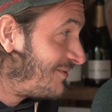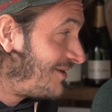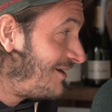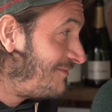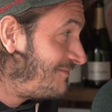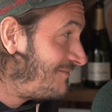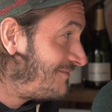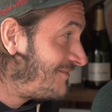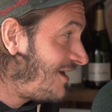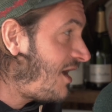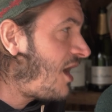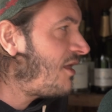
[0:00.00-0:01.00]
But um,
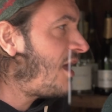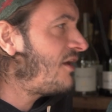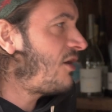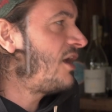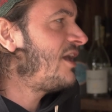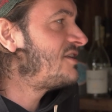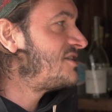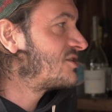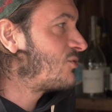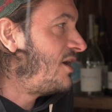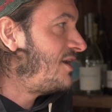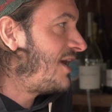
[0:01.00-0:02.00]
I, I, I, guess it's
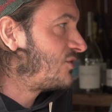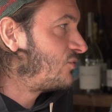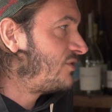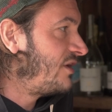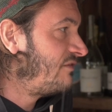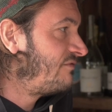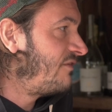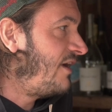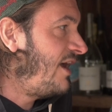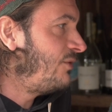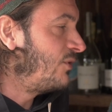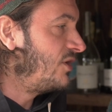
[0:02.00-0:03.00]
quite a natural thing for
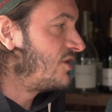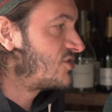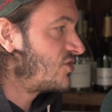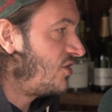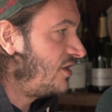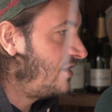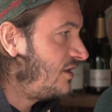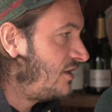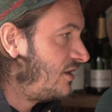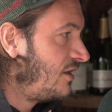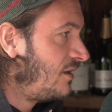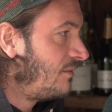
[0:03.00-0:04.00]
anyone at a certain
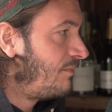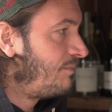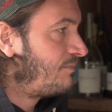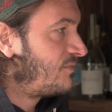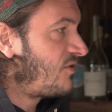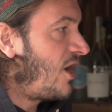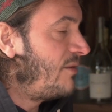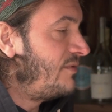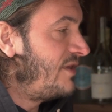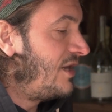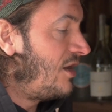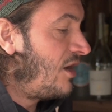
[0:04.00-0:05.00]
time
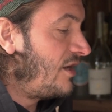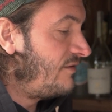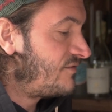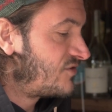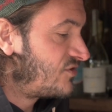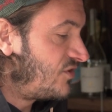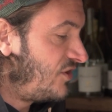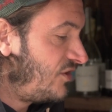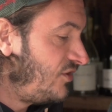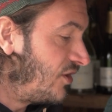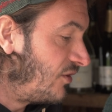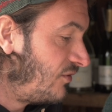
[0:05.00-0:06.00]
in their lives to,
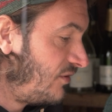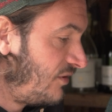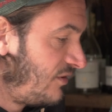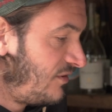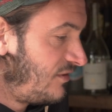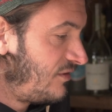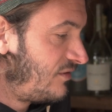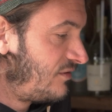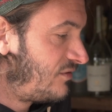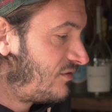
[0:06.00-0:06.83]
you know, mm.